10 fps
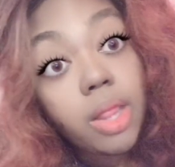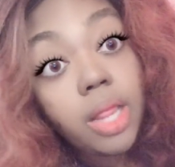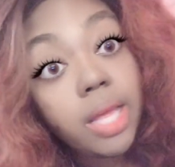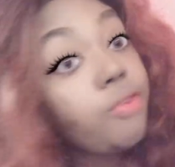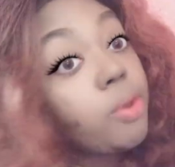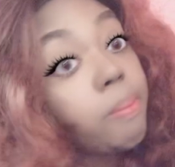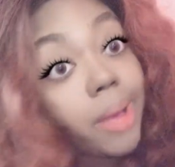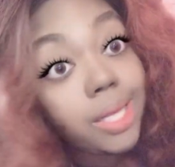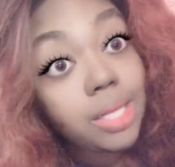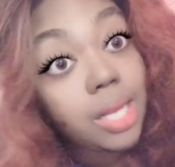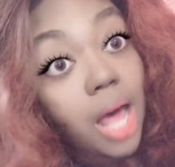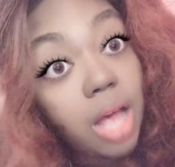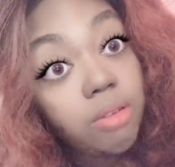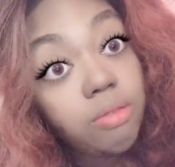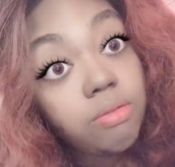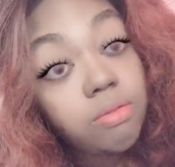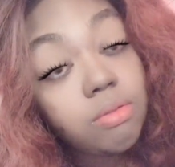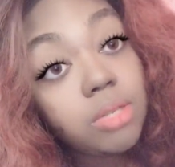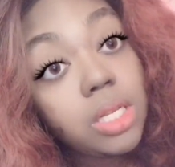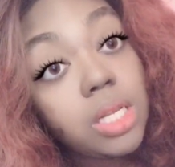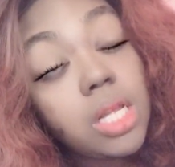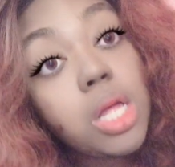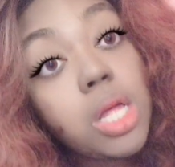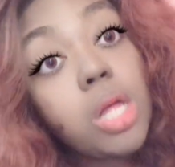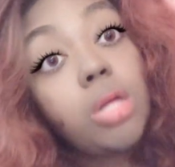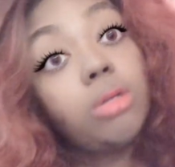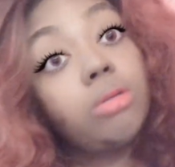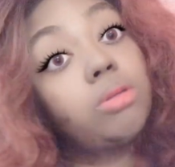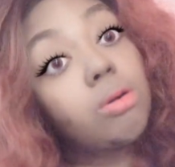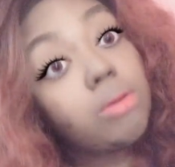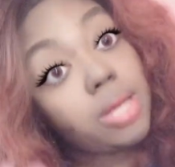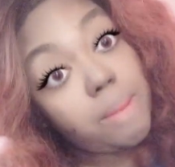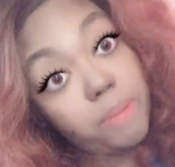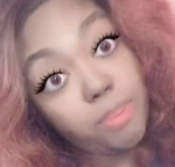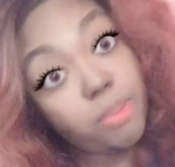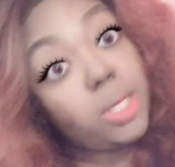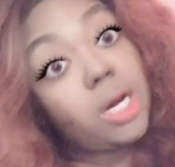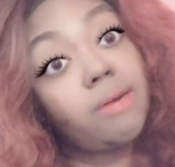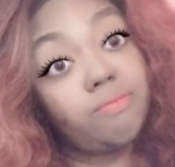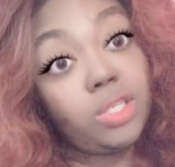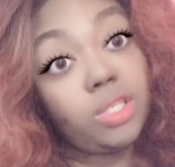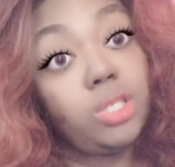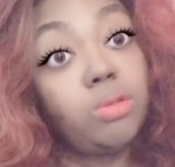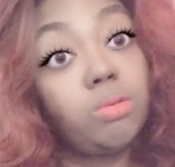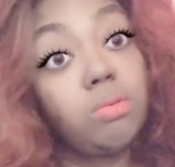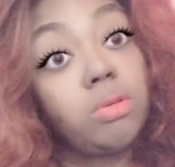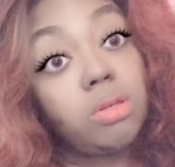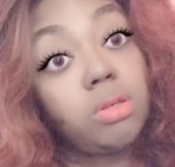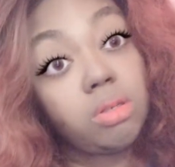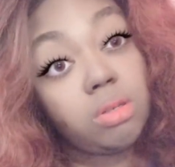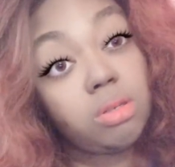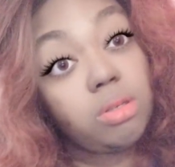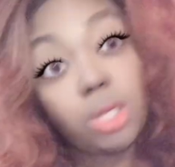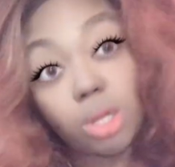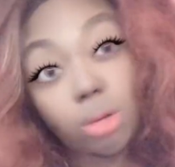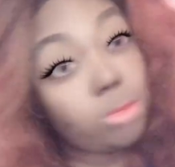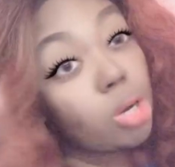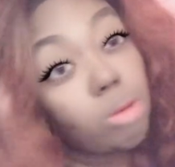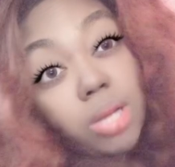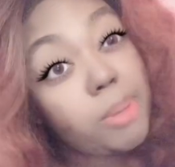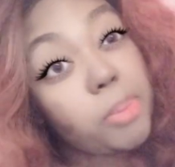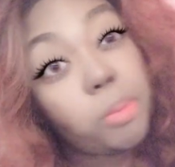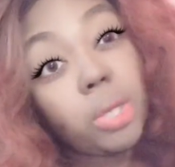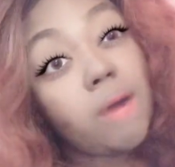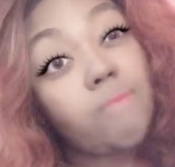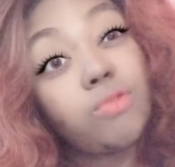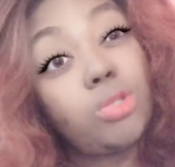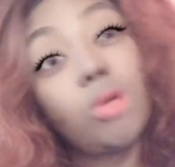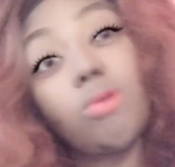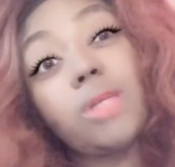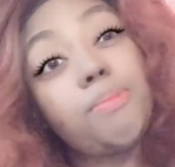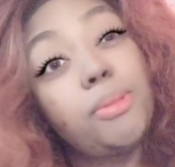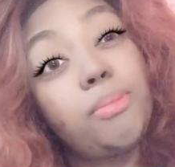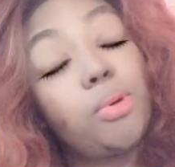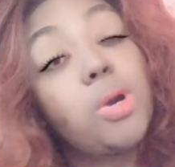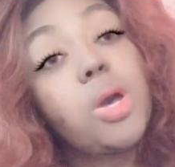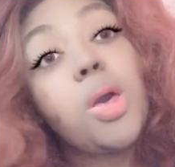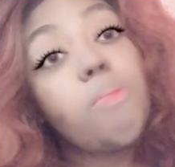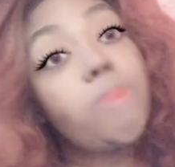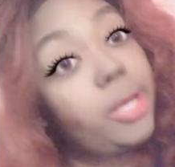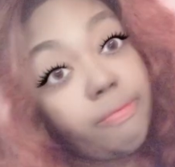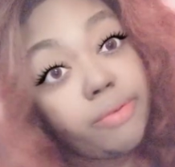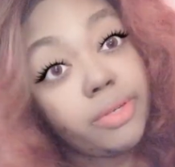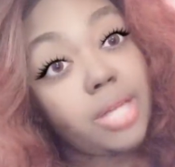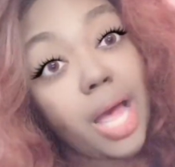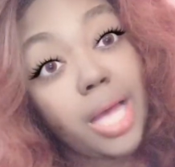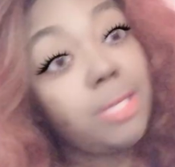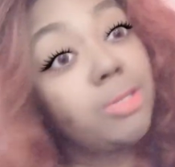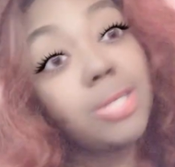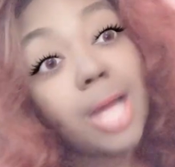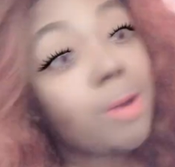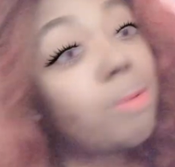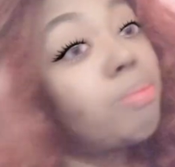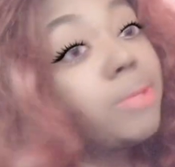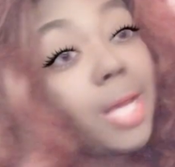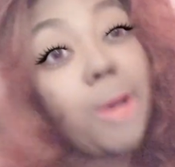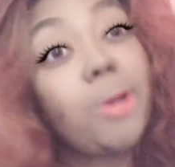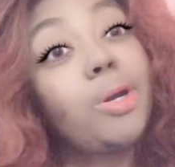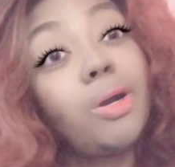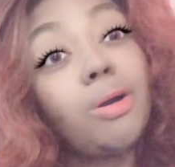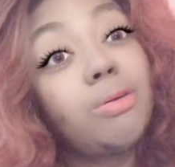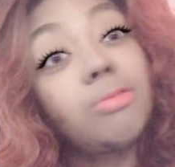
Live your best life. Don't let people come for you. You know, don't let people come for you. Don't let people make you feel like you're not going to be that girl.